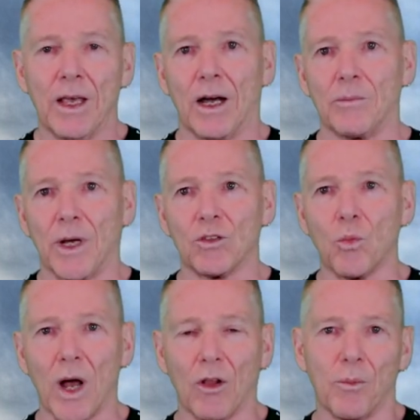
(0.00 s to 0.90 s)
Um, as
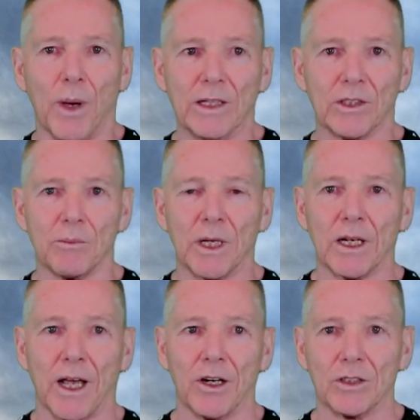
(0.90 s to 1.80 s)
well, the base and mid
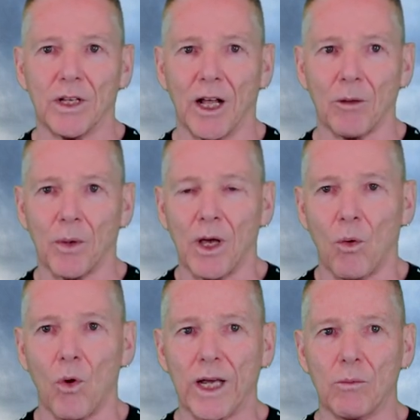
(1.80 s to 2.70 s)
layers help
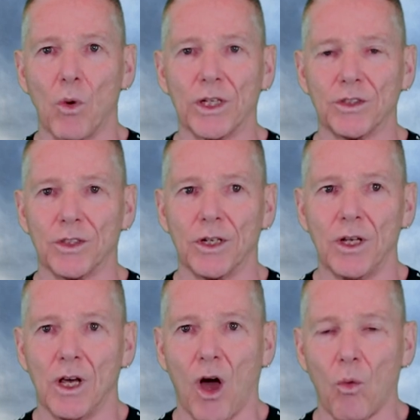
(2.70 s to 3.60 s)
wick moisture
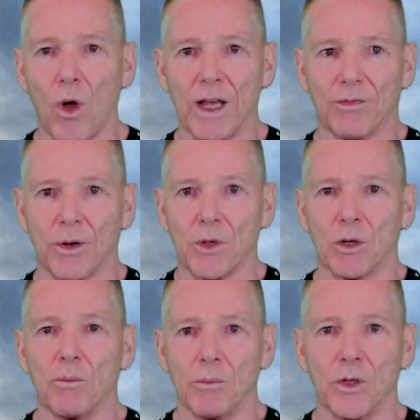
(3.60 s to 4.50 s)
away from your,